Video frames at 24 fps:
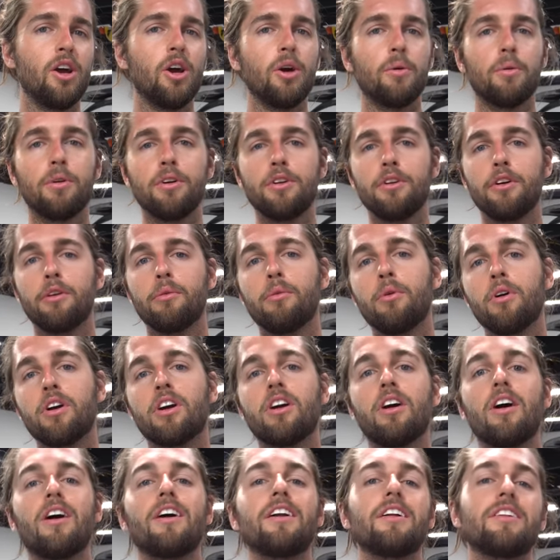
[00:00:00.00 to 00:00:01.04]
We're doing one
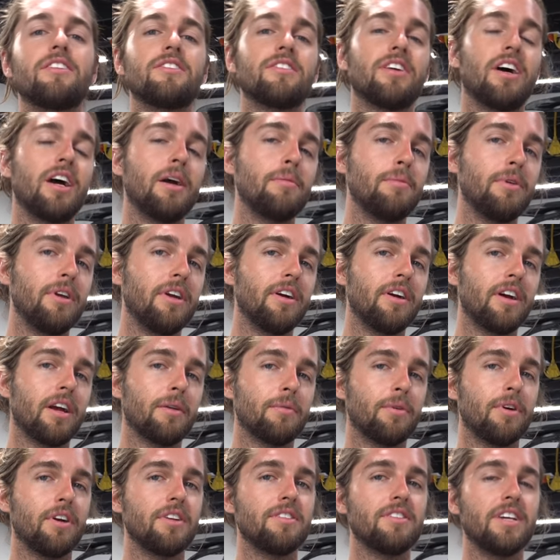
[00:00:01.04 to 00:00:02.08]
car at a time here, and
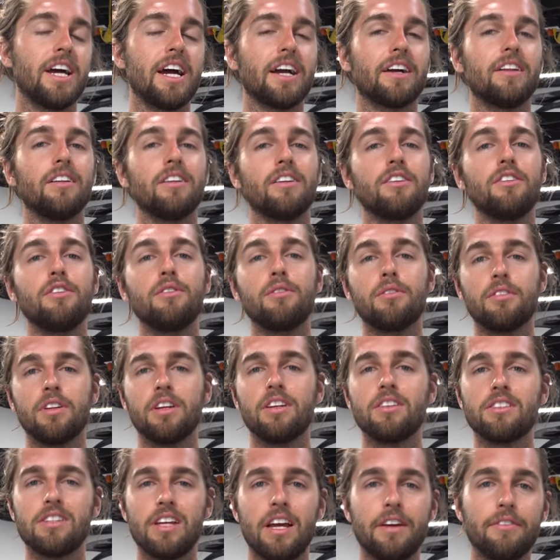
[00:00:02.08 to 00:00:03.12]
we're tackling new
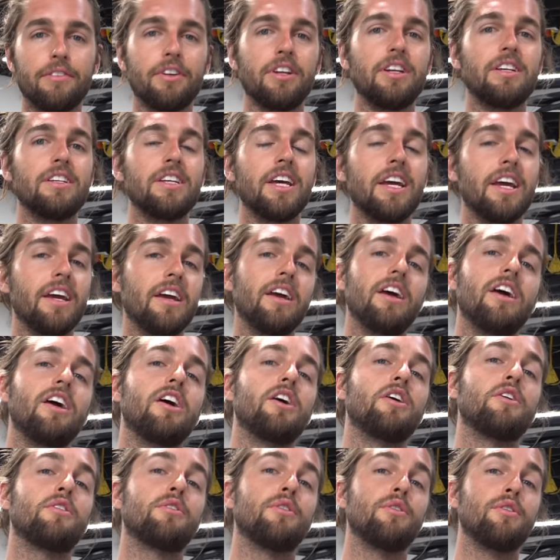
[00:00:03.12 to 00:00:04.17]
things every day,
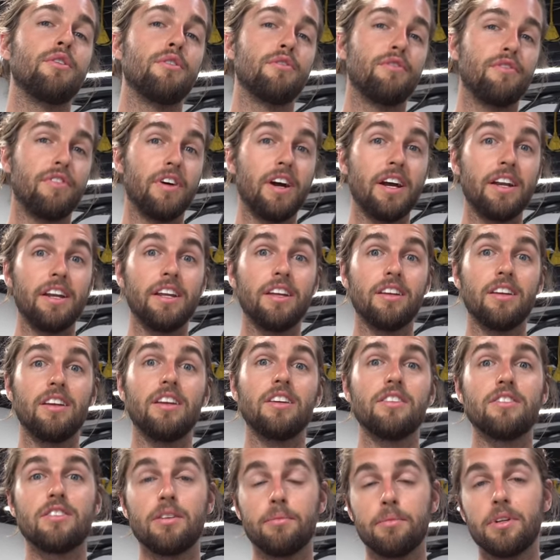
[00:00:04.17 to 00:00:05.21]
including finding
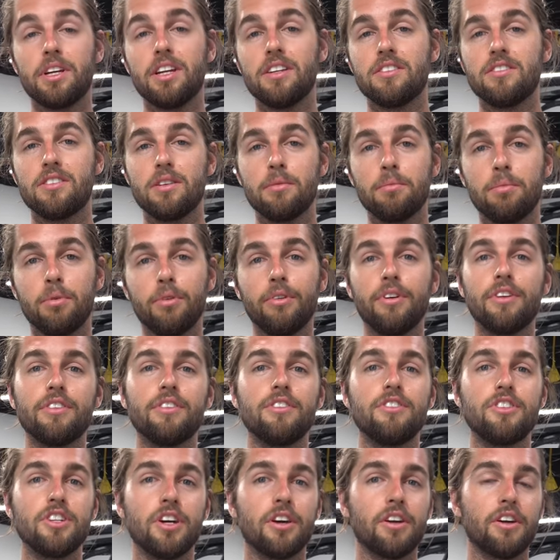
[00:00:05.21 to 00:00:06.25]
something as simple as a
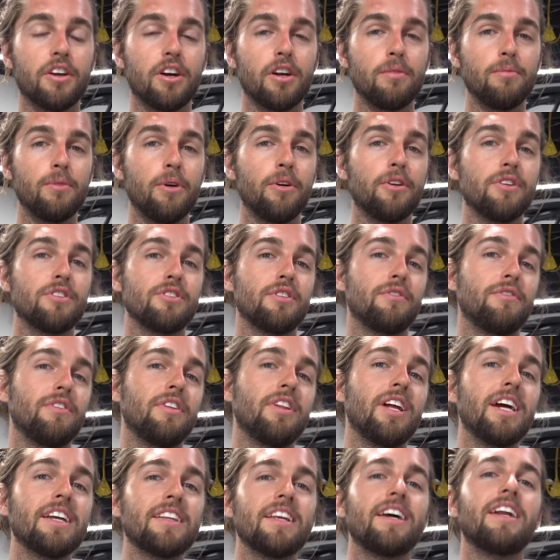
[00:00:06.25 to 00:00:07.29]
junkyard motor. So if you
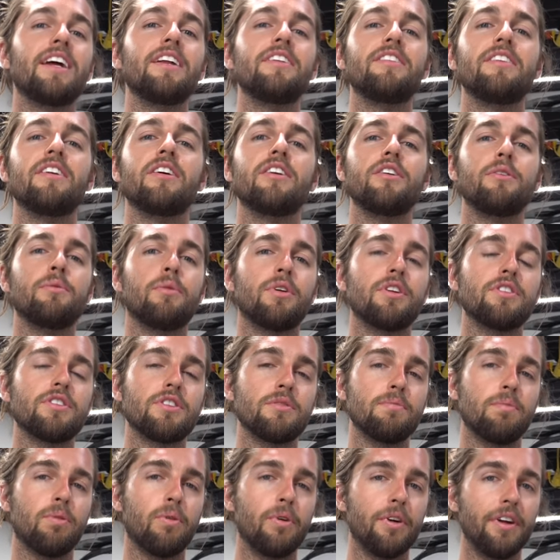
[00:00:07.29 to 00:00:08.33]
like that idea, you want to
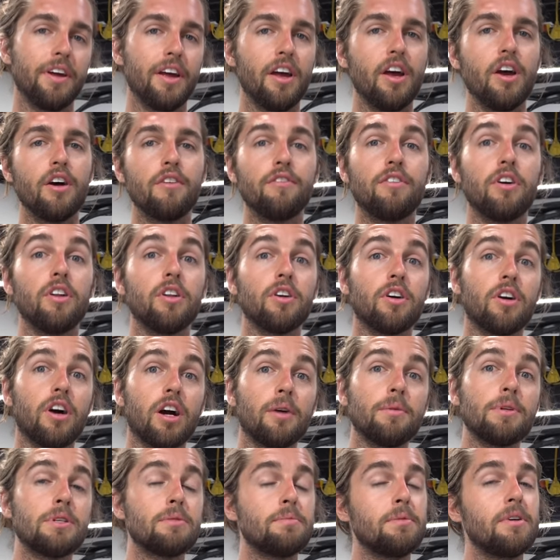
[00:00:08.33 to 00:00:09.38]
support it, follow
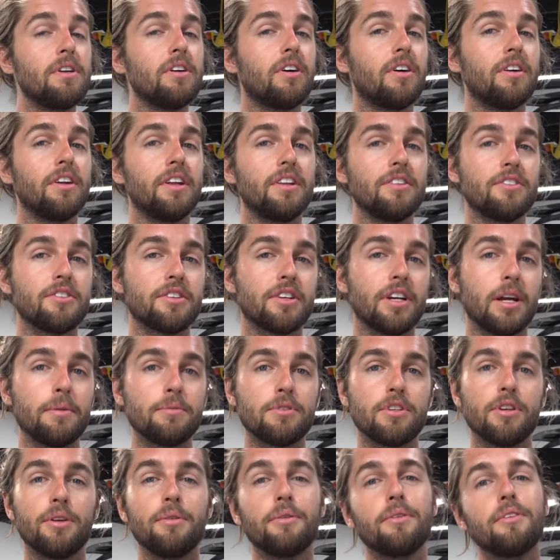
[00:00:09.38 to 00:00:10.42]
Carmaspeed on Instagram
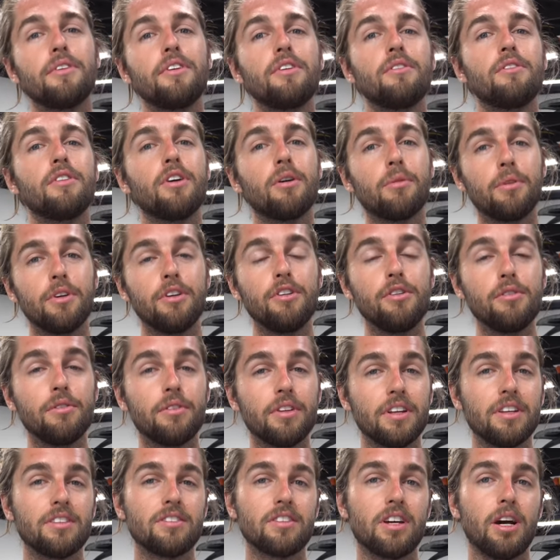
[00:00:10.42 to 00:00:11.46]
so you, you know when new
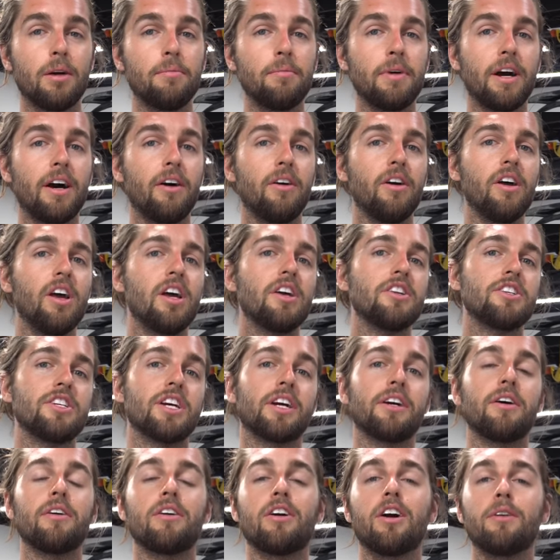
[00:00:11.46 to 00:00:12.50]
things come out. Check
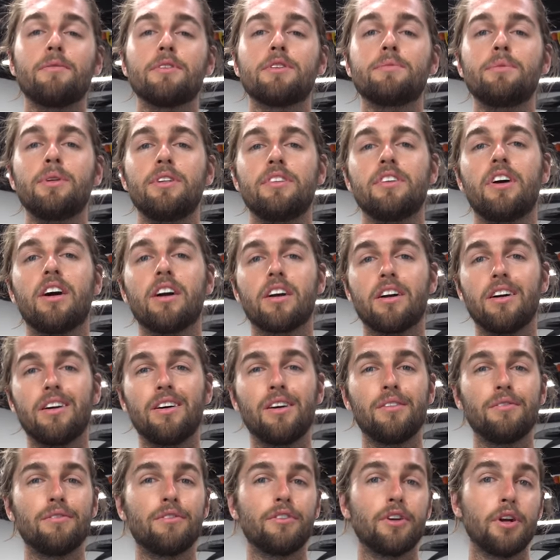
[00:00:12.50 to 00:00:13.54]
out carmaspeed dot
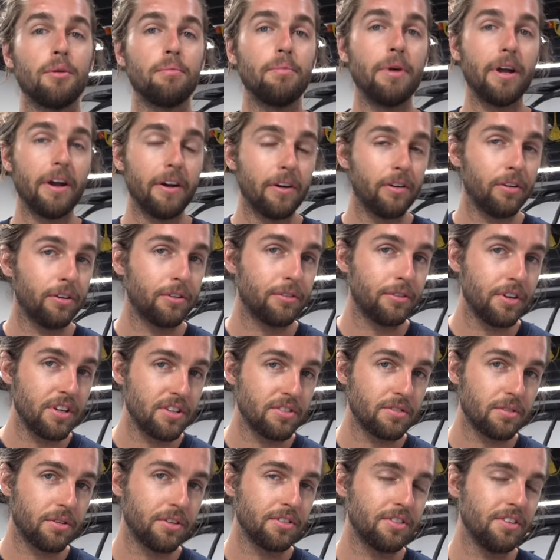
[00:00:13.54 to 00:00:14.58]
com for apparel and
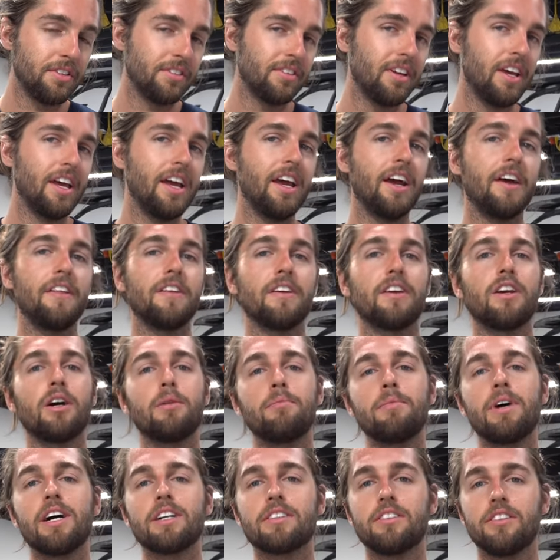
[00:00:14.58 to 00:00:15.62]
resources, and then come
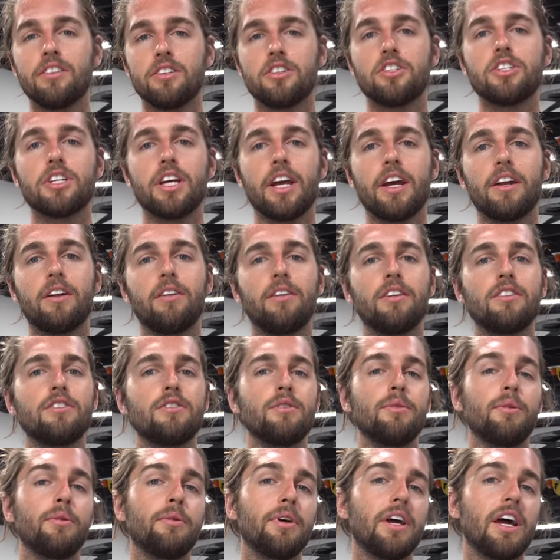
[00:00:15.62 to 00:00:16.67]
back to this channel and see
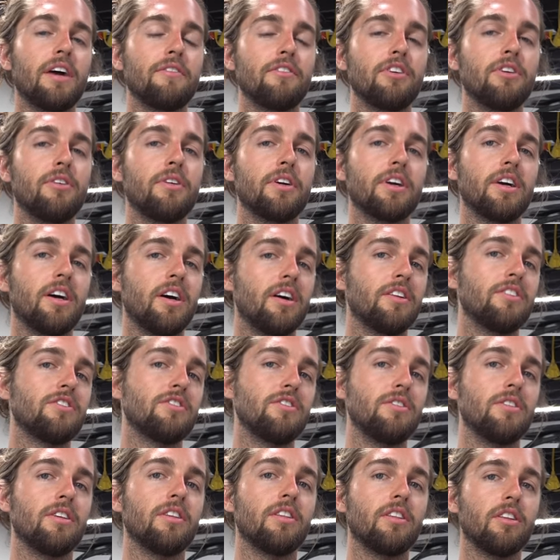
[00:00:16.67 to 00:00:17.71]
what we have going on so
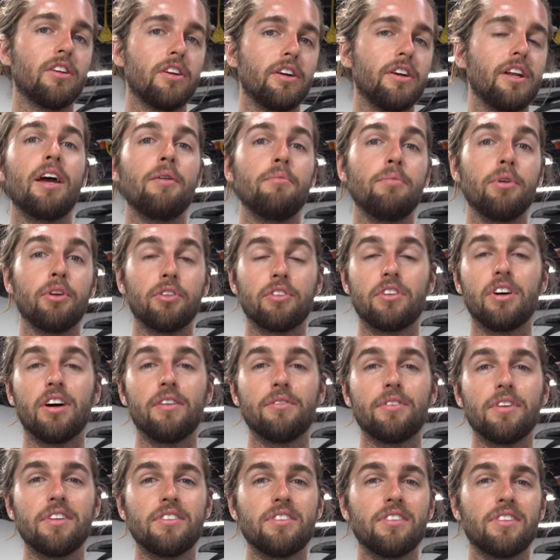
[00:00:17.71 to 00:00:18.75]
you can learn and build
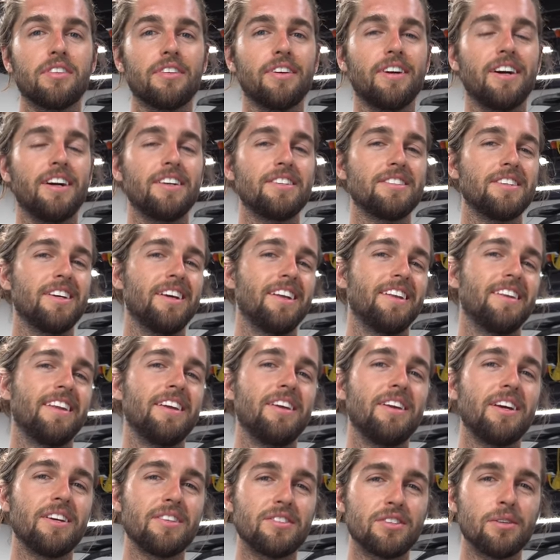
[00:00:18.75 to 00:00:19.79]
confidence in the garage. Thank
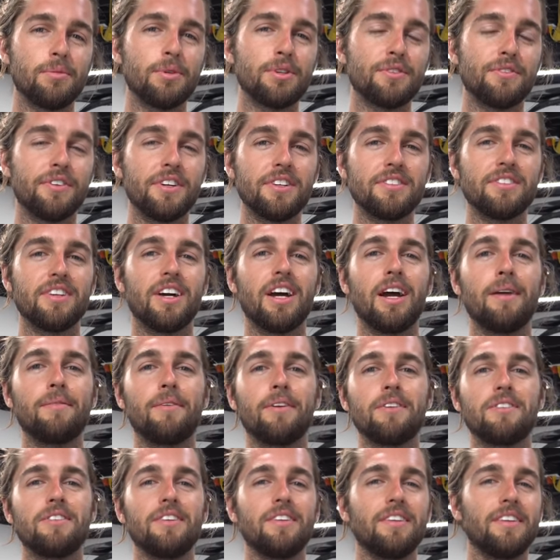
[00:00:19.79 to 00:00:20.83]
you guys so much for your time. I'll
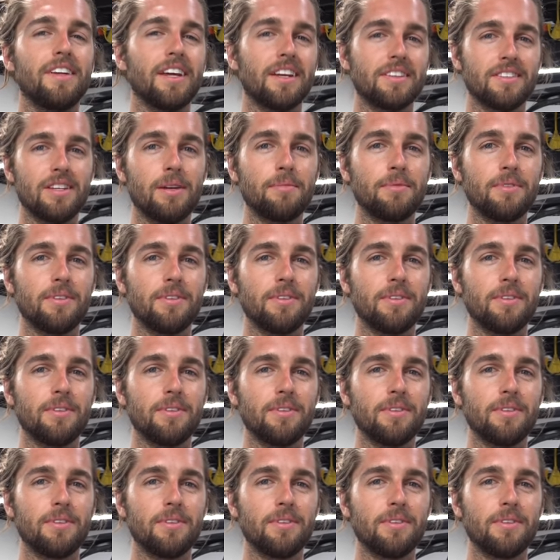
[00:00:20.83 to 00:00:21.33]
see you in the next